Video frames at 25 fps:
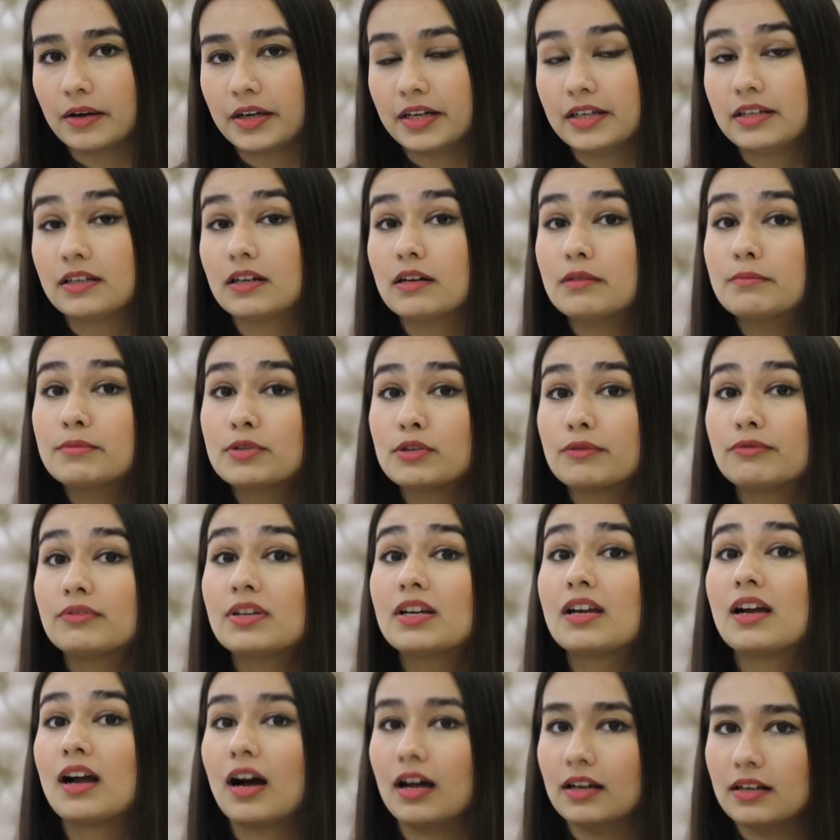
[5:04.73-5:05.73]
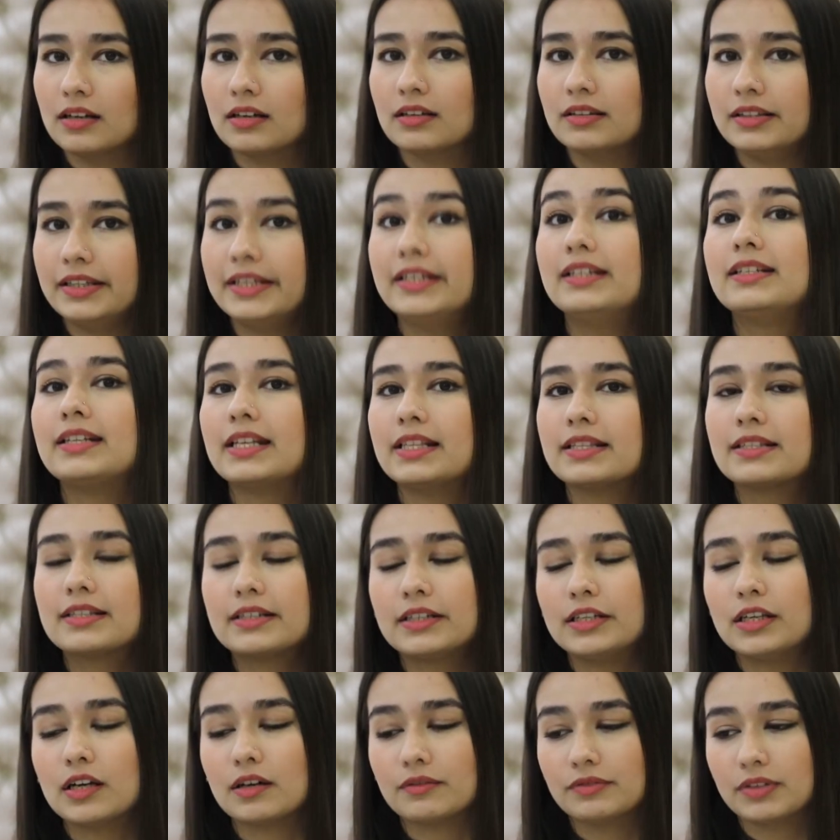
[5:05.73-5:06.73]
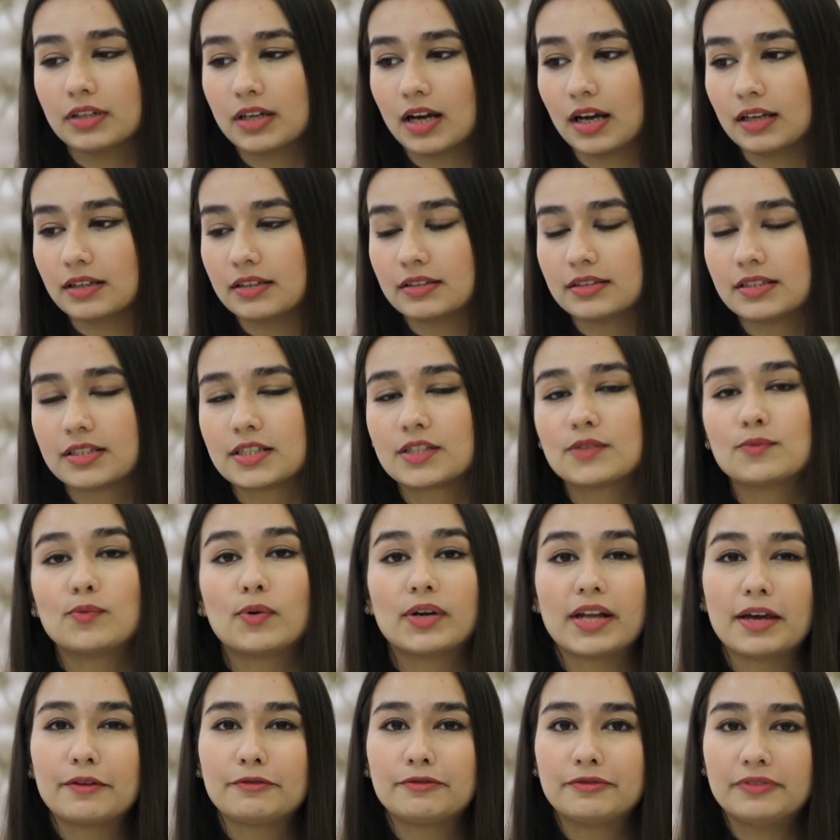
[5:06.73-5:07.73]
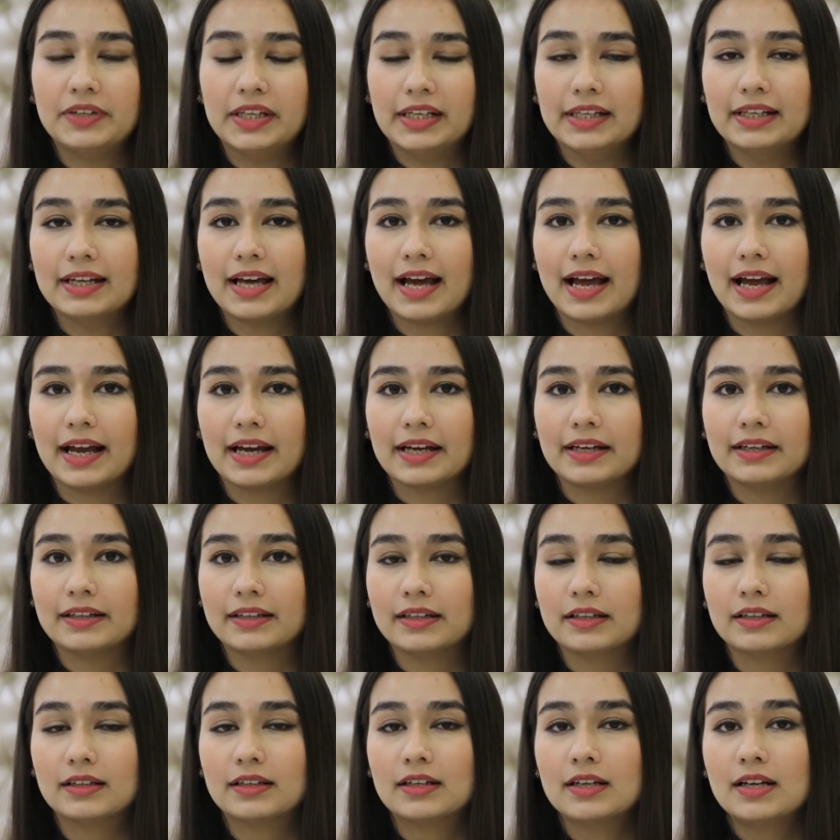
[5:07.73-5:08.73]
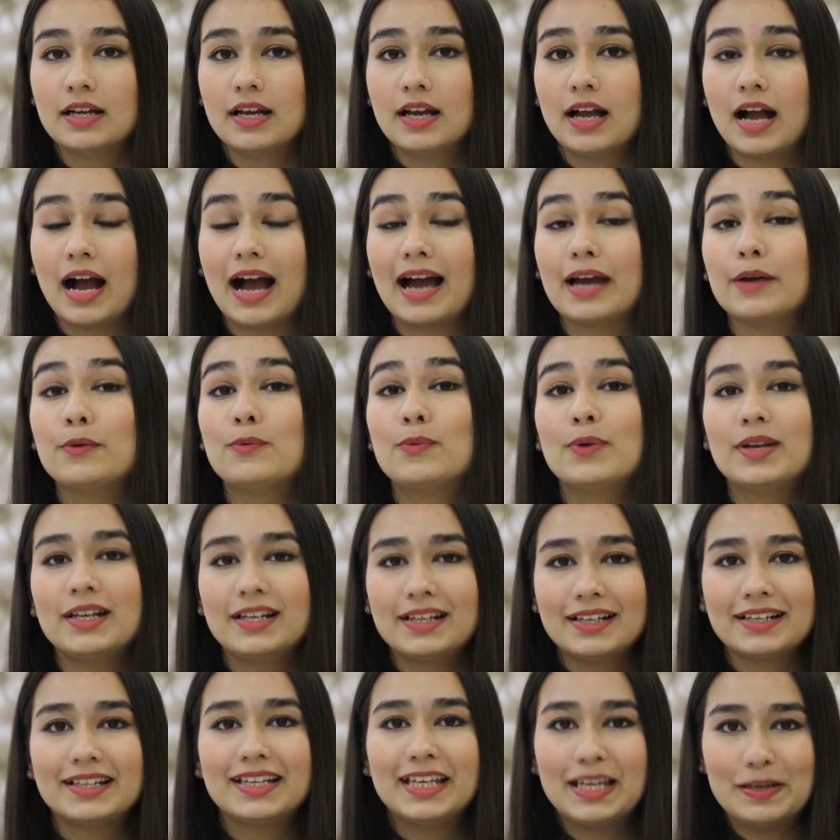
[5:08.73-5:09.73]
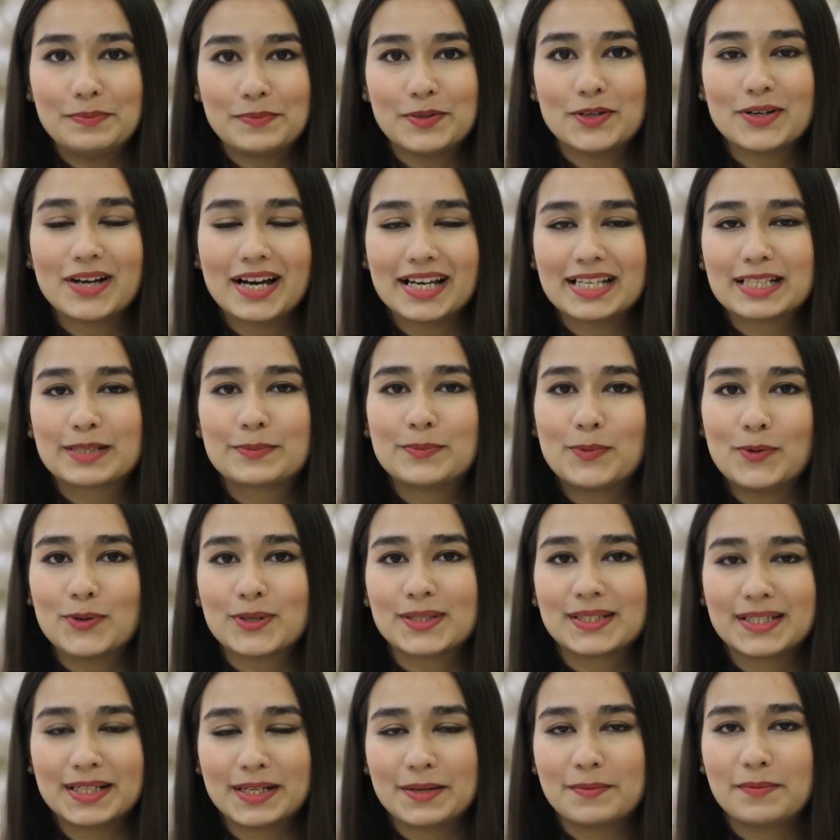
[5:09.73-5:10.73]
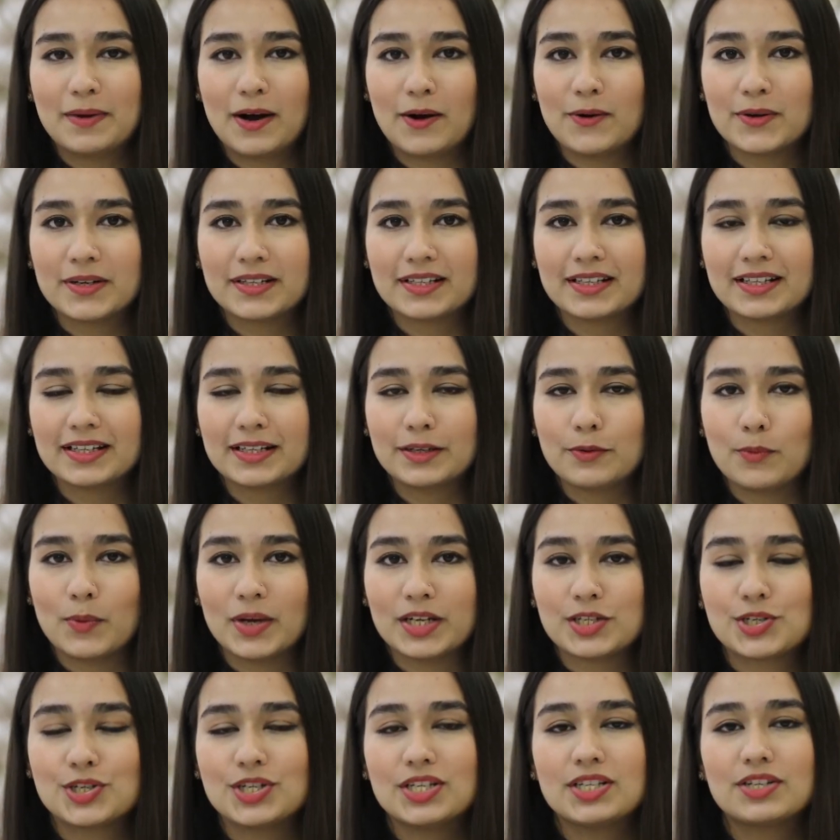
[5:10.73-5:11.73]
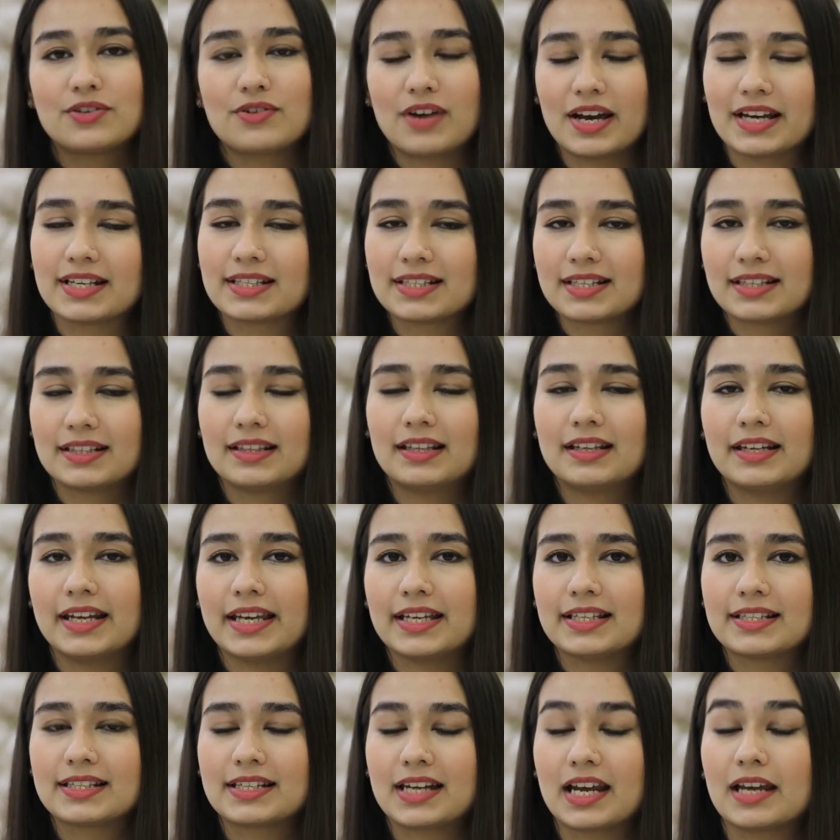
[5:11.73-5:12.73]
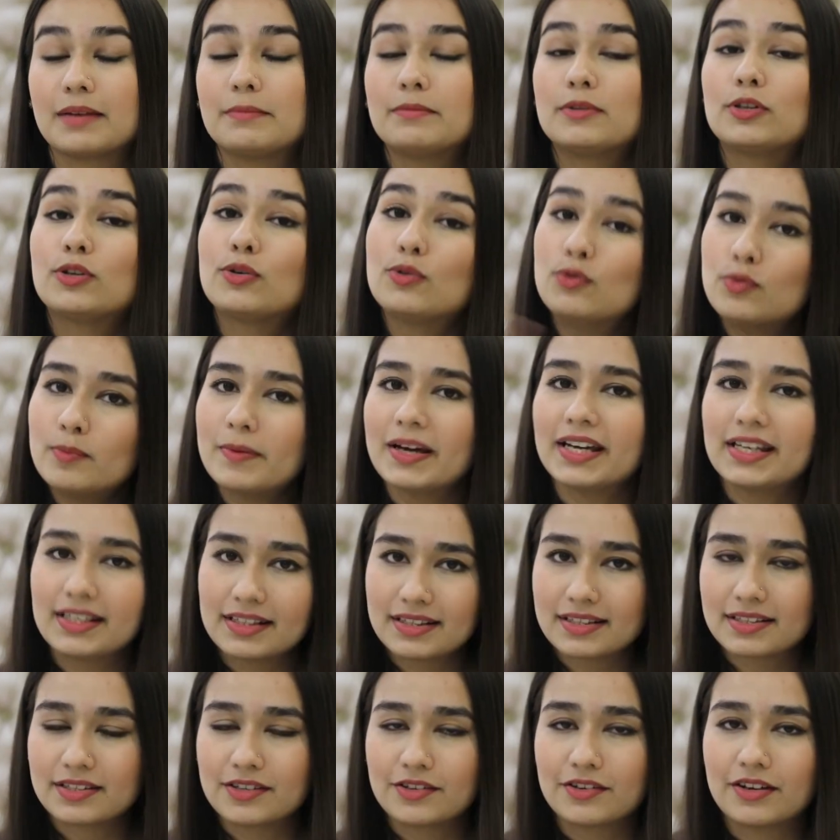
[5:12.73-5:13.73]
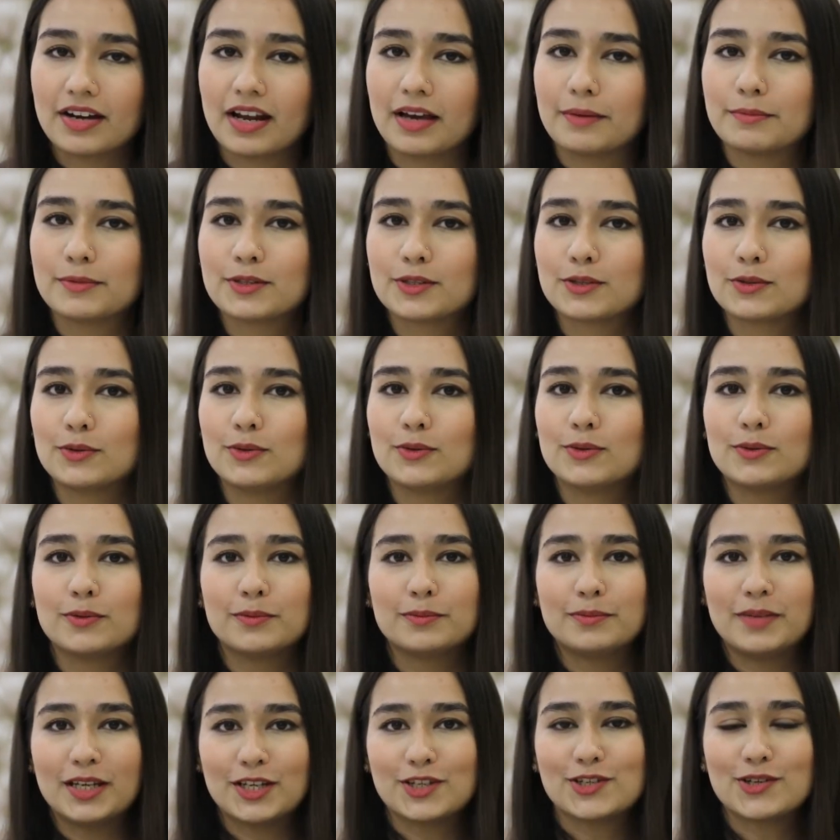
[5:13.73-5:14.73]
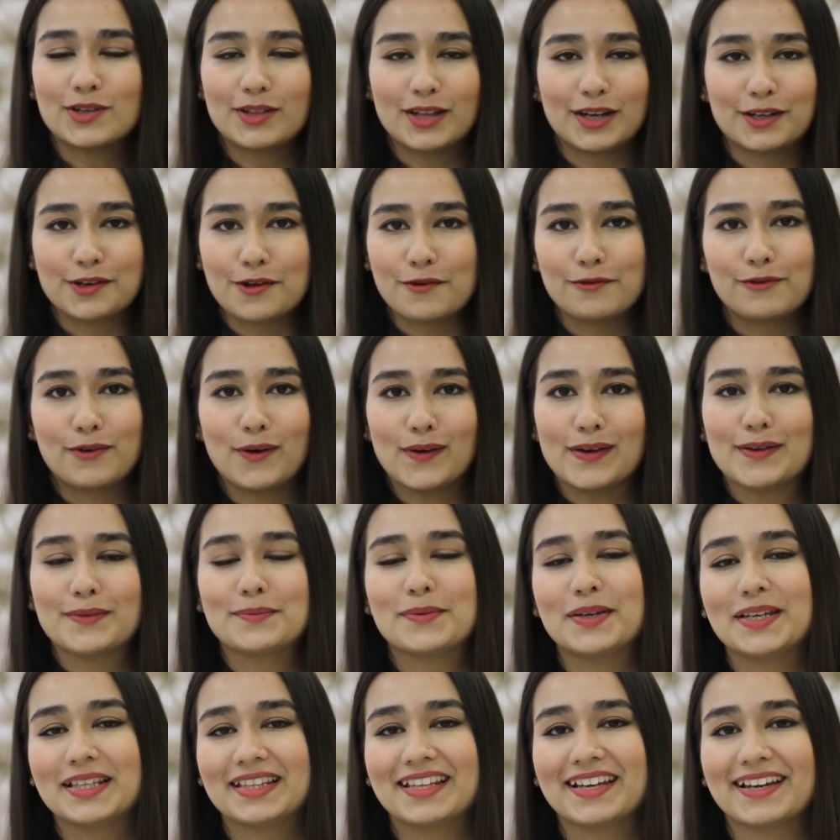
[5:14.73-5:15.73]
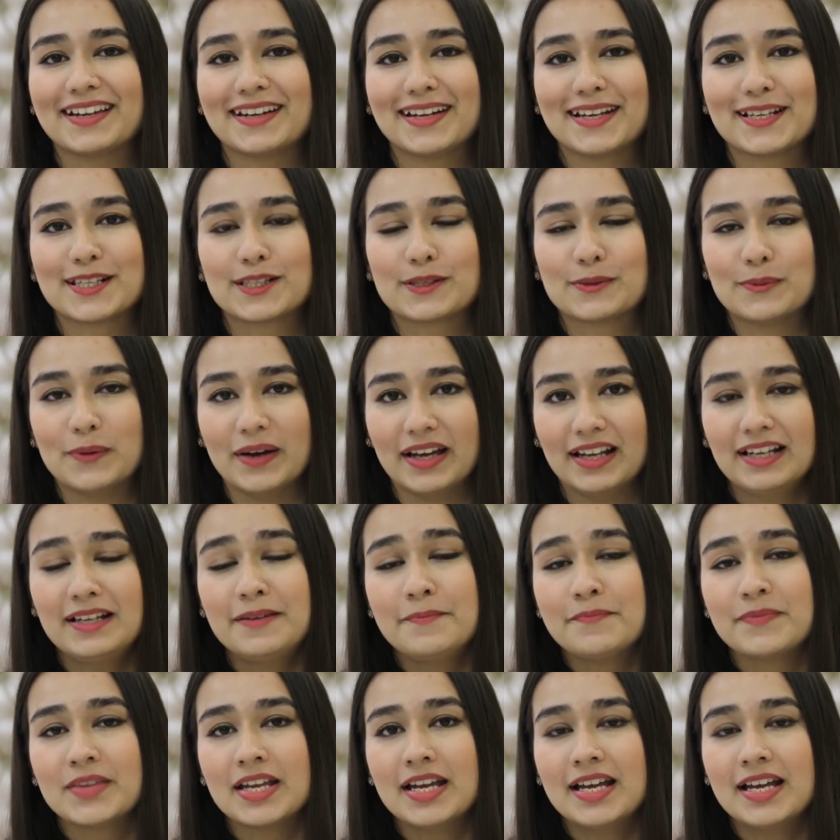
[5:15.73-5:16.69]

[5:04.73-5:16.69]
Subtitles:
In terms of the color, the intensity of the color, this is what I feel, and I will keep you guys posted about it when she tries it the next time through my Instagram, so make sure that you're following me there as well.